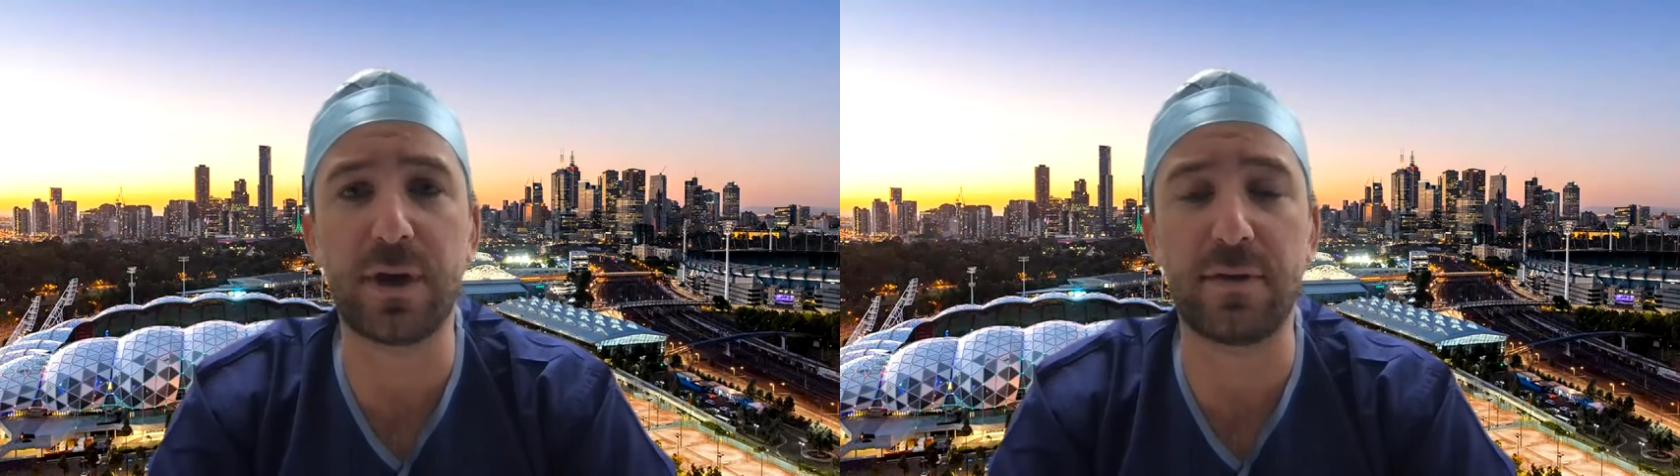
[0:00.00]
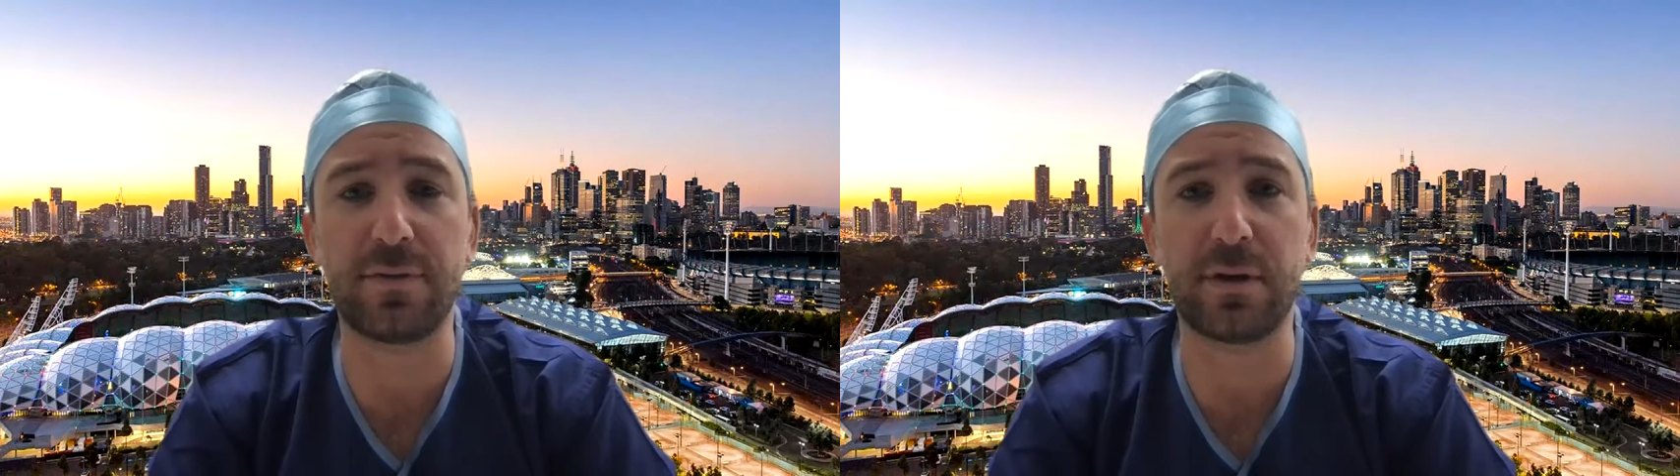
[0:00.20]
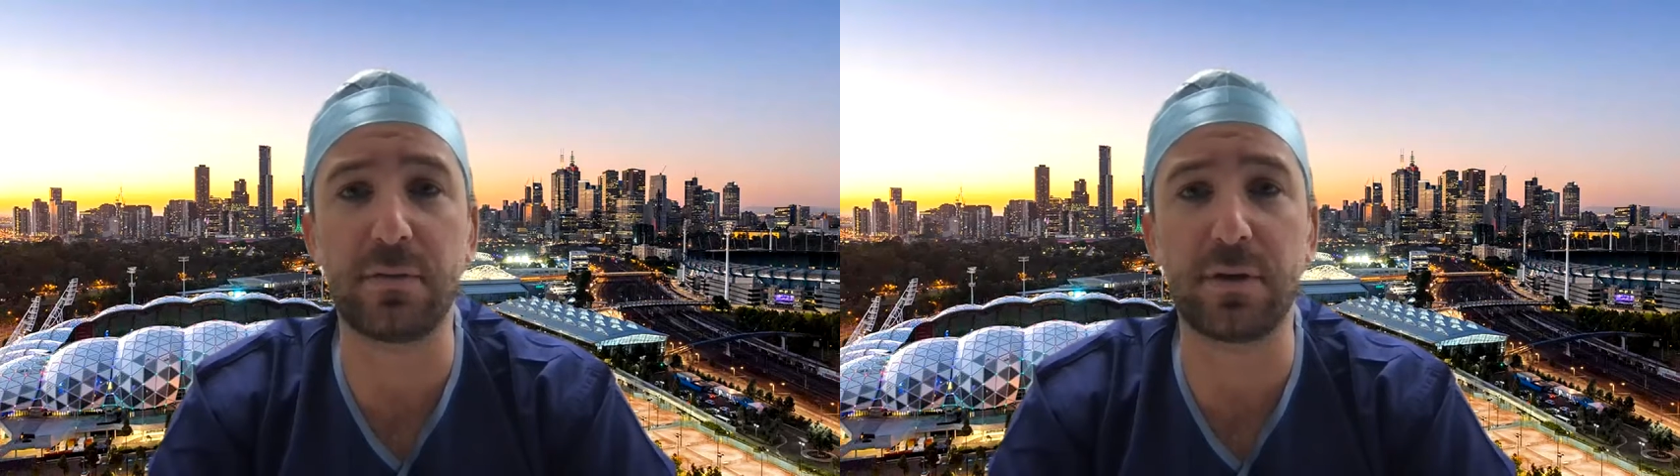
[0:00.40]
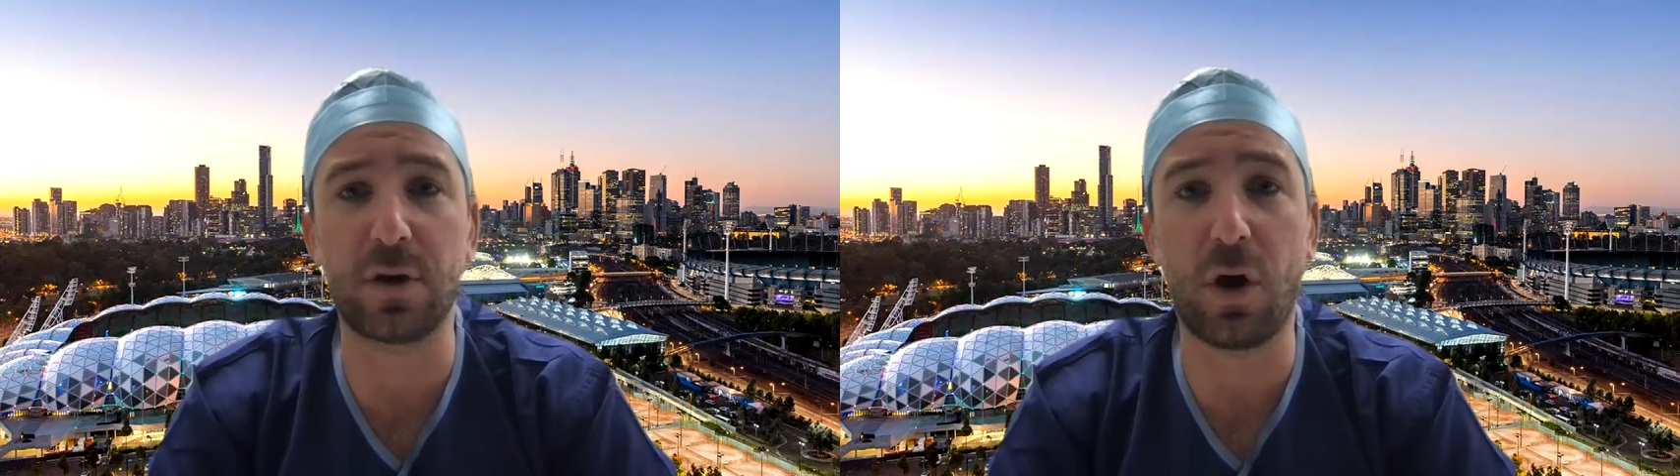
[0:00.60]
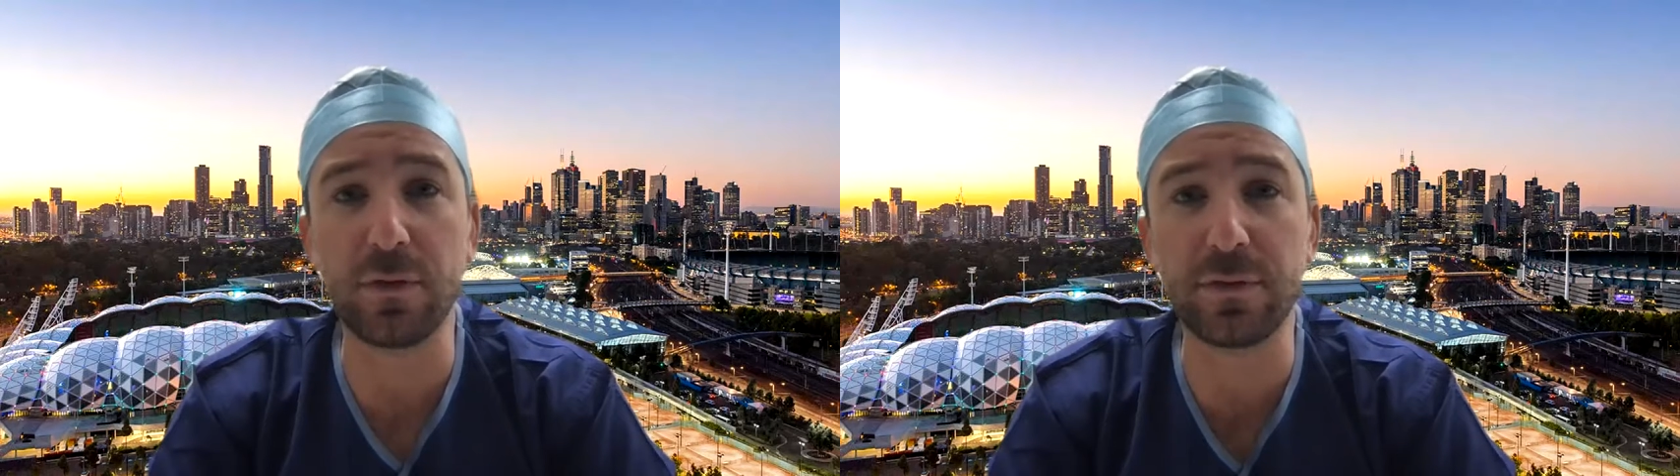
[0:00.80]
having the
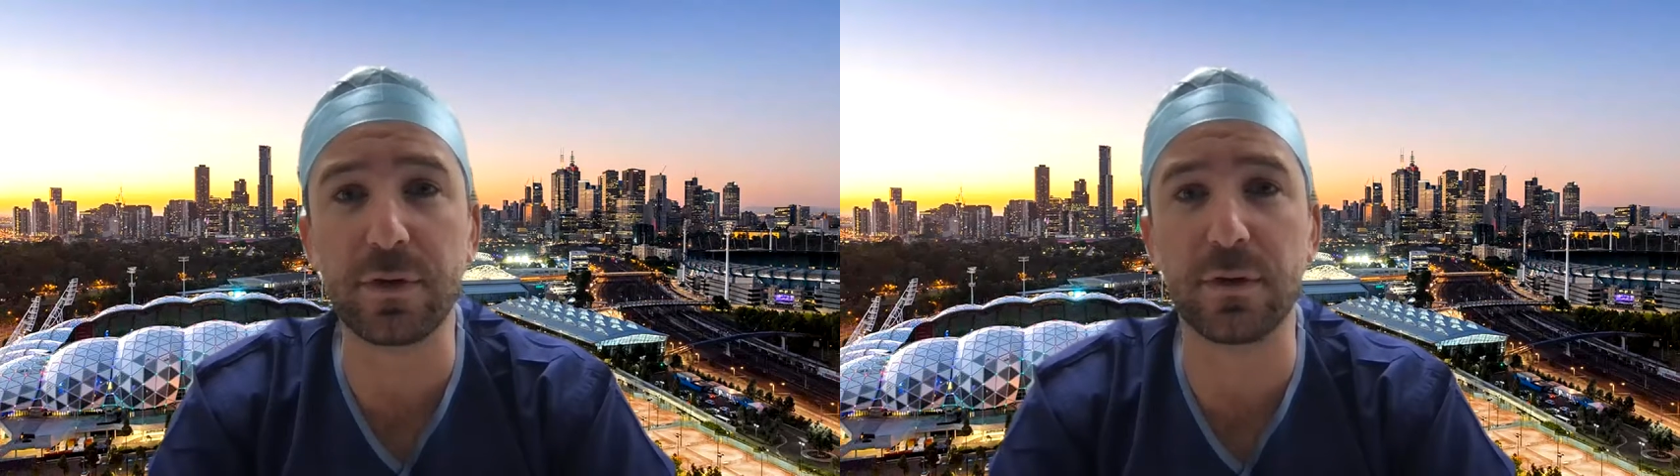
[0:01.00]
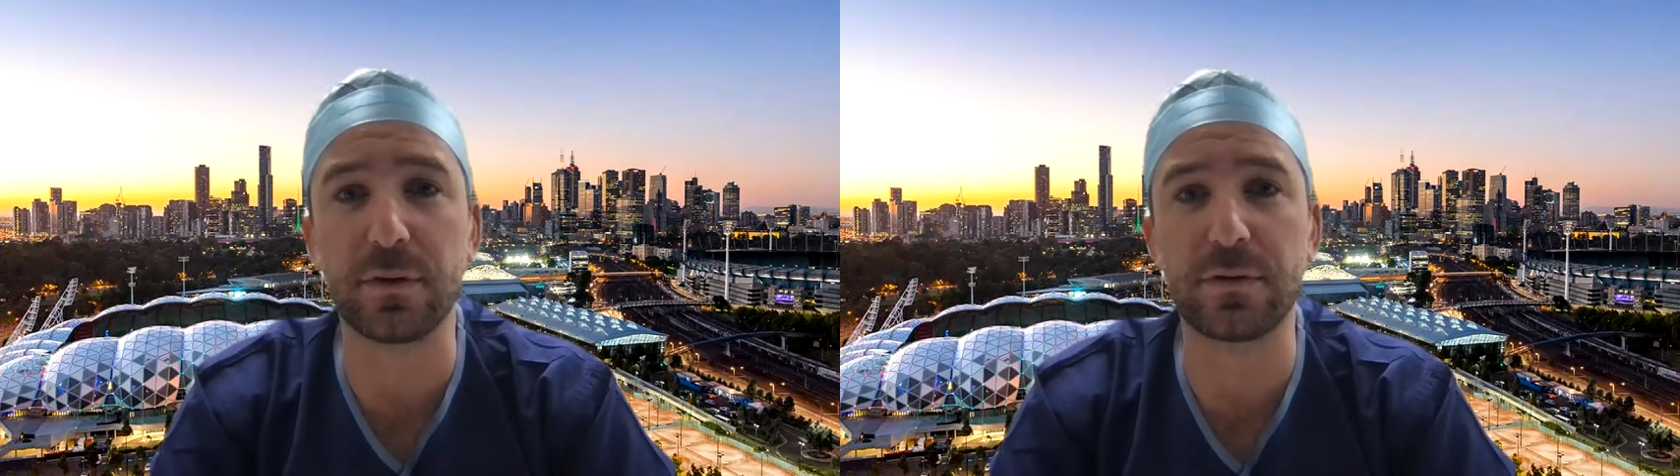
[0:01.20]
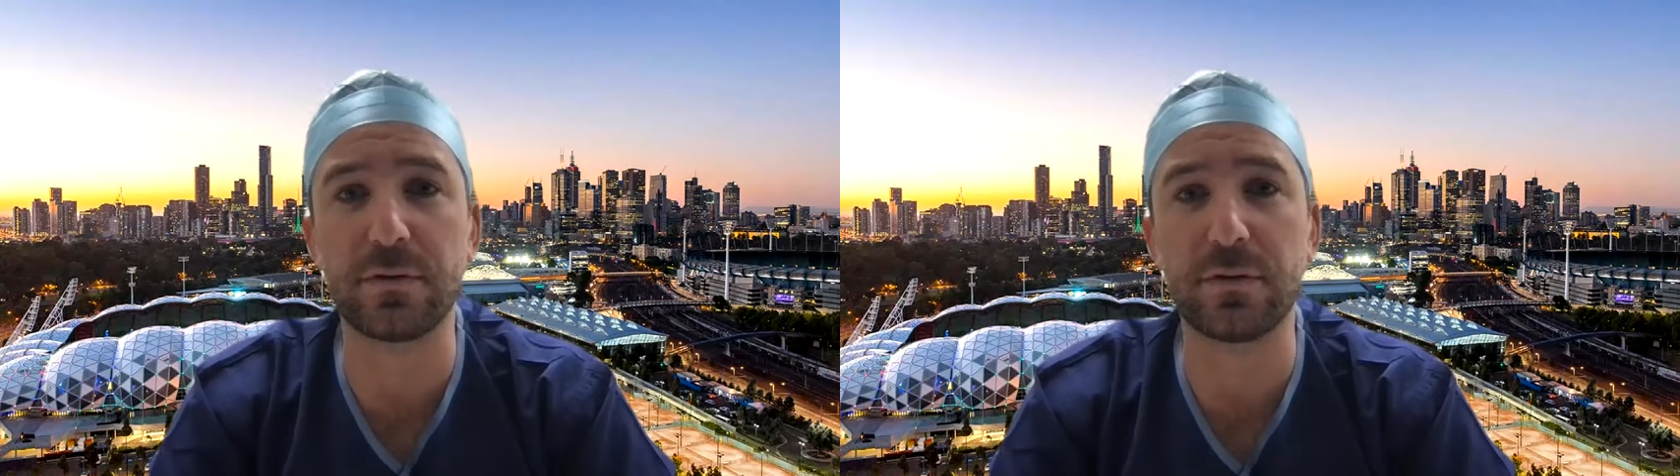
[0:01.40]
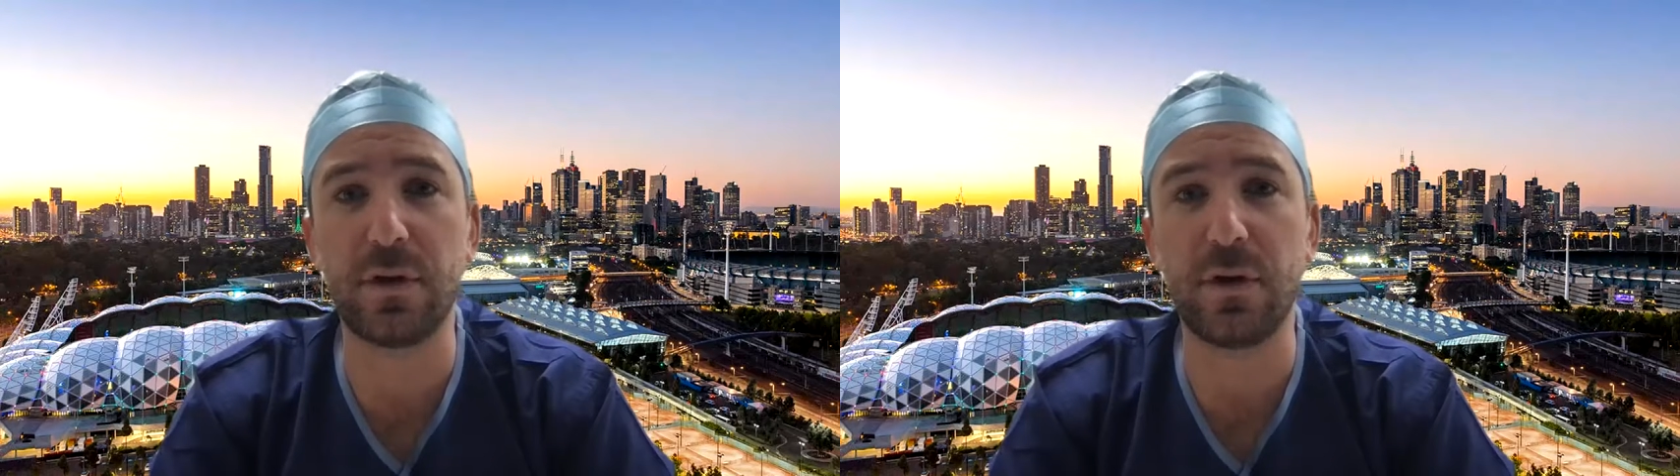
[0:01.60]
confidence